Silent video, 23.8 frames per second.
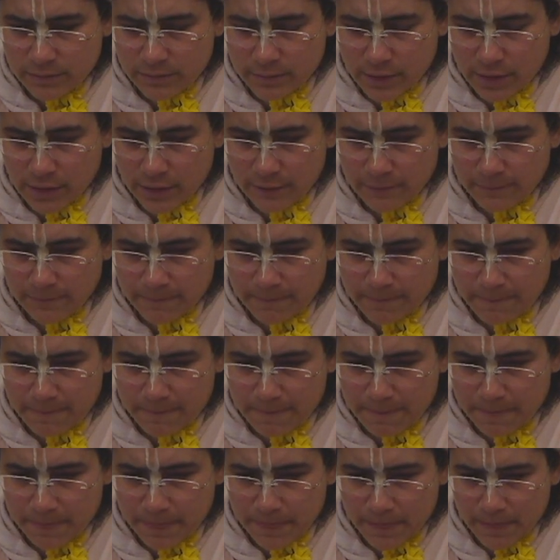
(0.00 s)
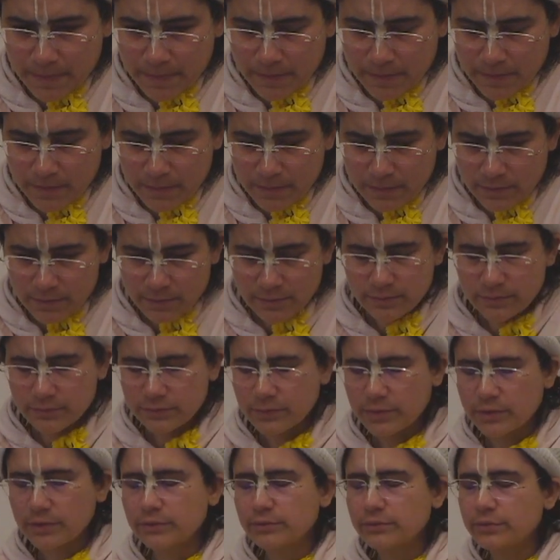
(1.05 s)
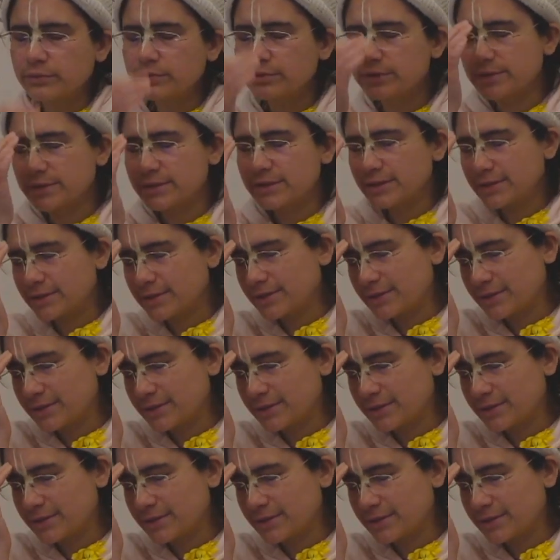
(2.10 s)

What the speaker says: What was it?